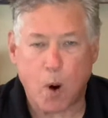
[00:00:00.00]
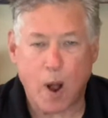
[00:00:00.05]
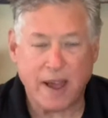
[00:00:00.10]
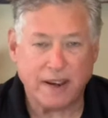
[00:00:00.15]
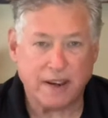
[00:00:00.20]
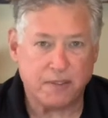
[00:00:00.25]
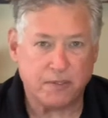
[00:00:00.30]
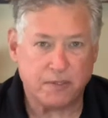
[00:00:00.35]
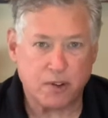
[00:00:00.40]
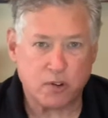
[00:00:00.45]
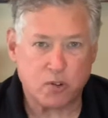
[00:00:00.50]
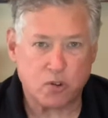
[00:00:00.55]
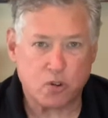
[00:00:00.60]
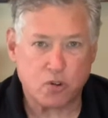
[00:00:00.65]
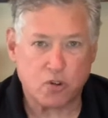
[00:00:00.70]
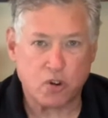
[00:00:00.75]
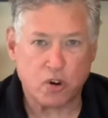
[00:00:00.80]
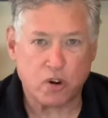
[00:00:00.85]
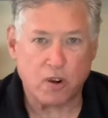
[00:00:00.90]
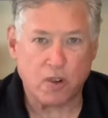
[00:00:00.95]
Adventure
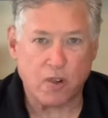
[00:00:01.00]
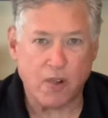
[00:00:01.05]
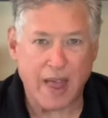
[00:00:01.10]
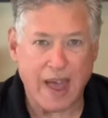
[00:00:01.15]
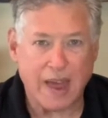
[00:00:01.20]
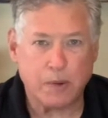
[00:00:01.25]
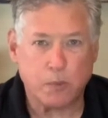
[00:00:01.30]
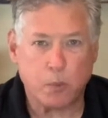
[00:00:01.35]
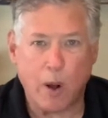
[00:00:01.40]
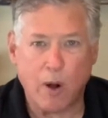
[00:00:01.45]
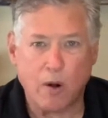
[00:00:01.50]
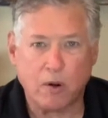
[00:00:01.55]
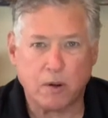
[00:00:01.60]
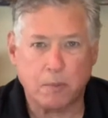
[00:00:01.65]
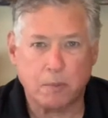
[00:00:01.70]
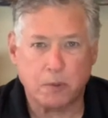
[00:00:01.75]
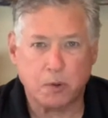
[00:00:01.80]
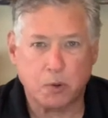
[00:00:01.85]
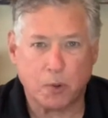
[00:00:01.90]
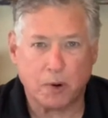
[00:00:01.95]
Journal, and
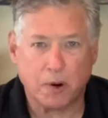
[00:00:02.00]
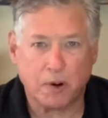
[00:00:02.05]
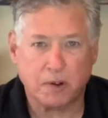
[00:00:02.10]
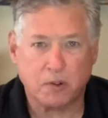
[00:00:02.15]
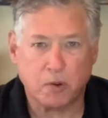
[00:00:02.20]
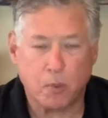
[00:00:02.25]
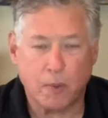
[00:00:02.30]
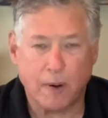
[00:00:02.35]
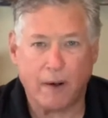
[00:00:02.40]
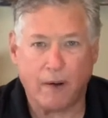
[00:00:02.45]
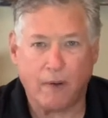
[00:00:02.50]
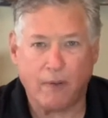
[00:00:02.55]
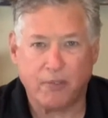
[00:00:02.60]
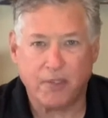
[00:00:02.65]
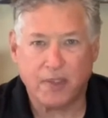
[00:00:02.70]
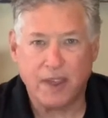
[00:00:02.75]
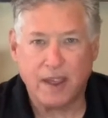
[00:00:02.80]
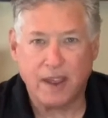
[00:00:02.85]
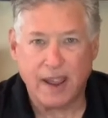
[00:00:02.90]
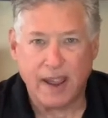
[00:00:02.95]
welcome to our 12th
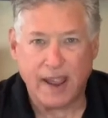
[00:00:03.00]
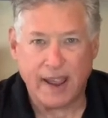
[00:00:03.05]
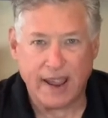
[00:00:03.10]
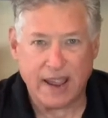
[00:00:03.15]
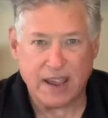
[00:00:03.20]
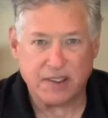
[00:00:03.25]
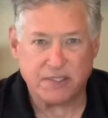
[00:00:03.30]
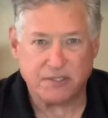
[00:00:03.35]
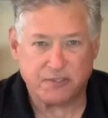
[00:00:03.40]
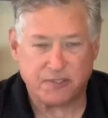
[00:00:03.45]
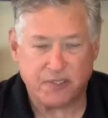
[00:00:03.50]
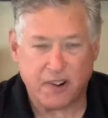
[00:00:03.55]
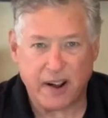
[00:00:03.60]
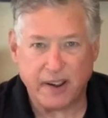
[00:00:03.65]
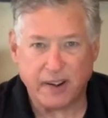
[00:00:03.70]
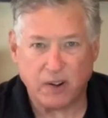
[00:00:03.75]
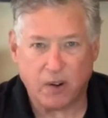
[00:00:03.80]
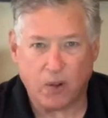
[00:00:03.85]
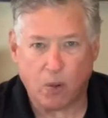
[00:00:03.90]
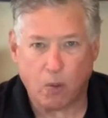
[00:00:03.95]
and
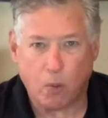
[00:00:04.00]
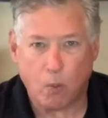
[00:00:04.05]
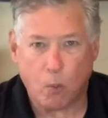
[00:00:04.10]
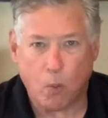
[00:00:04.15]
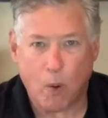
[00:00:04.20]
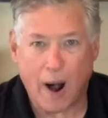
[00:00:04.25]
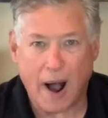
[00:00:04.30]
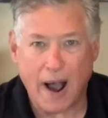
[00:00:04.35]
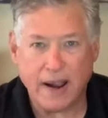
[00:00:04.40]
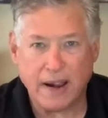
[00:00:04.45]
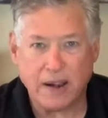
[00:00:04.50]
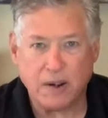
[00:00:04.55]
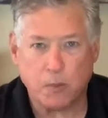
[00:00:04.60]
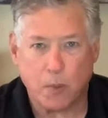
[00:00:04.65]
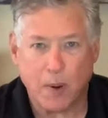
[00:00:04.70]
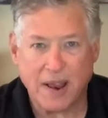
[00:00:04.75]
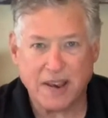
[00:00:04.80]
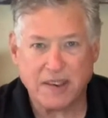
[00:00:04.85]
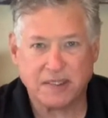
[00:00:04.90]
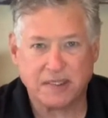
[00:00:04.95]
final Wine
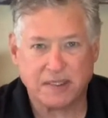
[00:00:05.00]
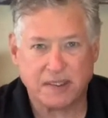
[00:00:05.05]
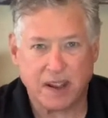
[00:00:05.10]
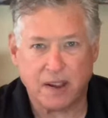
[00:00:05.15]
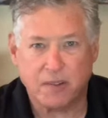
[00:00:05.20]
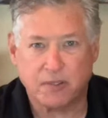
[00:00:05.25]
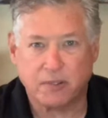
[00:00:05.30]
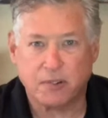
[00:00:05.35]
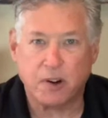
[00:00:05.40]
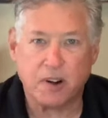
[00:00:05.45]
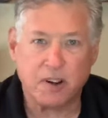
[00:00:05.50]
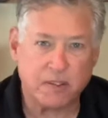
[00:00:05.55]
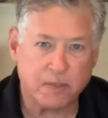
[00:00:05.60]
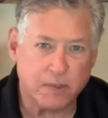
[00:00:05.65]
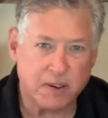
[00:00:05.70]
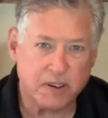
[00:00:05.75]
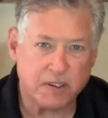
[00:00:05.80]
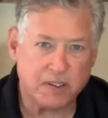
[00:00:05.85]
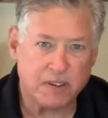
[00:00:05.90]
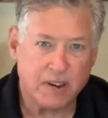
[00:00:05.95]
Wednesday of
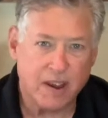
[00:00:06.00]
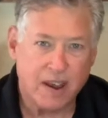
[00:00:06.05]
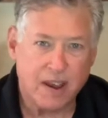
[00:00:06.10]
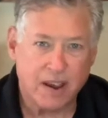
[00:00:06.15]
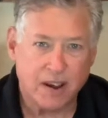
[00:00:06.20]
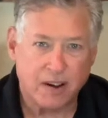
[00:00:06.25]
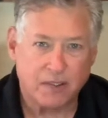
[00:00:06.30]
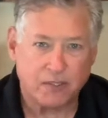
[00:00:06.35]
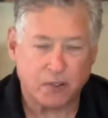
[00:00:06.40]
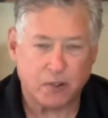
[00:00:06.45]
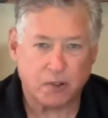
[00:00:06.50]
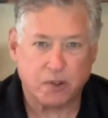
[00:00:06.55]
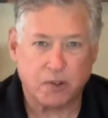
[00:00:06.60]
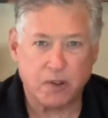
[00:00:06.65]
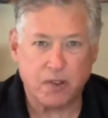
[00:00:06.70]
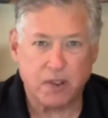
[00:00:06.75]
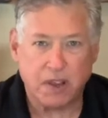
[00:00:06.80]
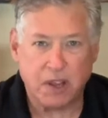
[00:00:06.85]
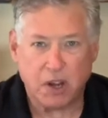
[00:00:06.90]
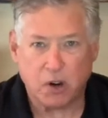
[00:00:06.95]
Christmas for
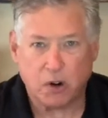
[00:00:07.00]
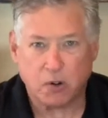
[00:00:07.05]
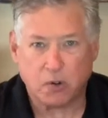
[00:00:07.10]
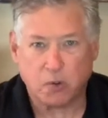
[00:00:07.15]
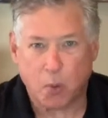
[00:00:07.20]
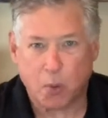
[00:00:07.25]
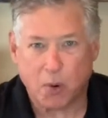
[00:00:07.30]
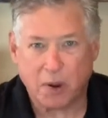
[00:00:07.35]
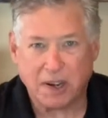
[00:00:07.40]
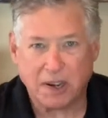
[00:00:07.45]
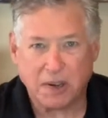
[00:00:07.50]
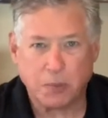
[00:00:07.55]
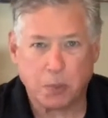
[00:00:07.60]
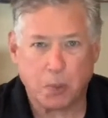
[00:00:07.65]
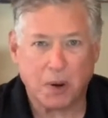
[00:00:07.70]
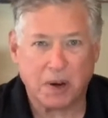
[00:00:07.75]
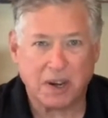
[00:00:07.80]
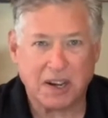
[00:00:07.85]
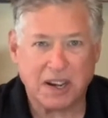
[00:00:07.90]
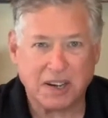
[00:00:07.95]
the year
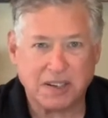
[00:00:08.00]
2020.